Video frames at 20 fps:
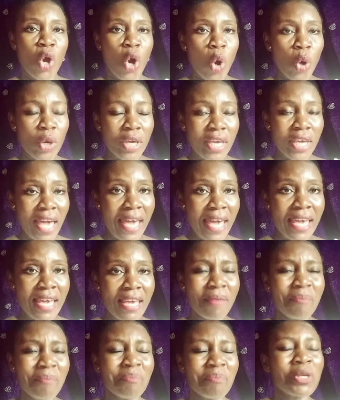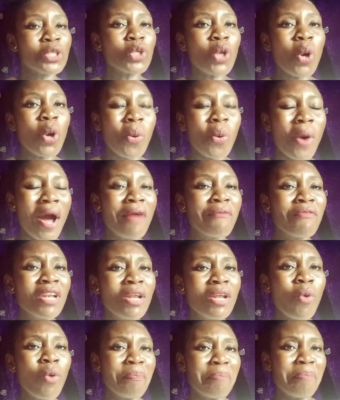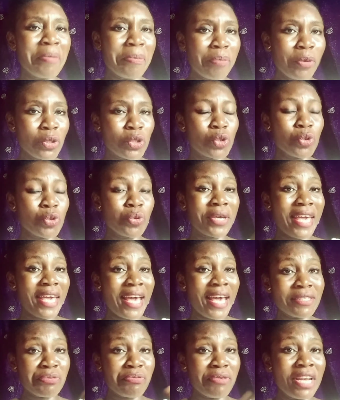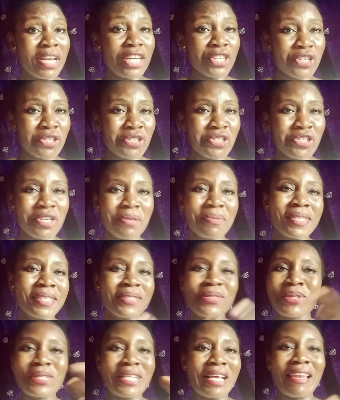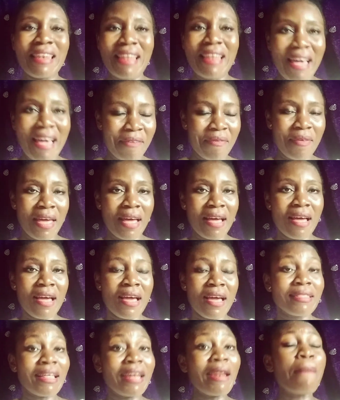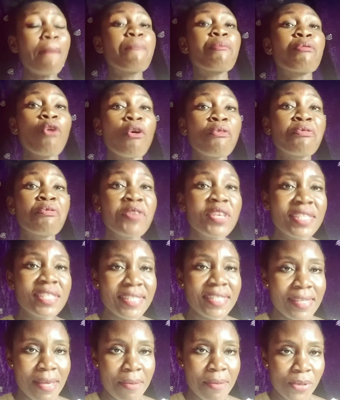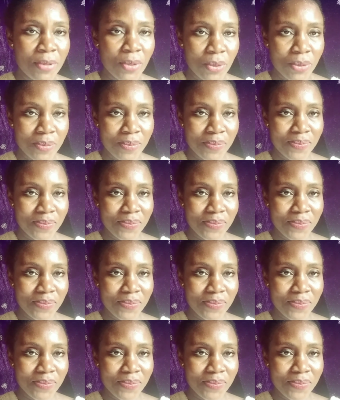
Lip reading: Okay, so I really want people to get relationships into their life that are profitable.